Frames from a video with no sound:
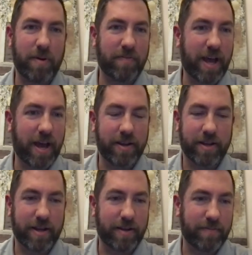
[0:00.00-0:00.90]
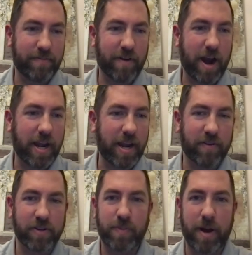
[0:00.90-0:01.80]
I've got a variety of
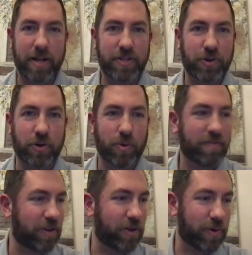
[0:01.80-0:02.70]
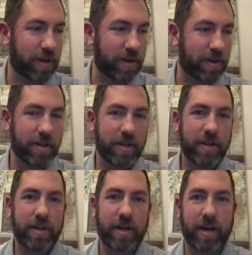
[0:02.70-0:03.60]
different spots, journal review, and
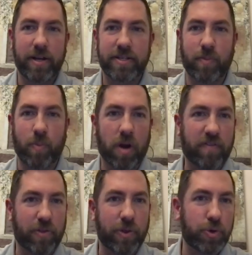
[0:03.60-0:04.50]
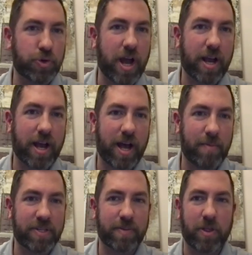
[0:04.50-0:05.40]
some work for the
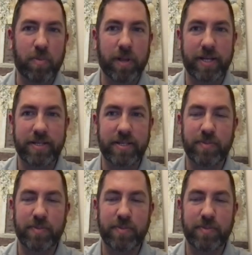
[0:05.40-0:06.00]
Hoosier.com and some other places.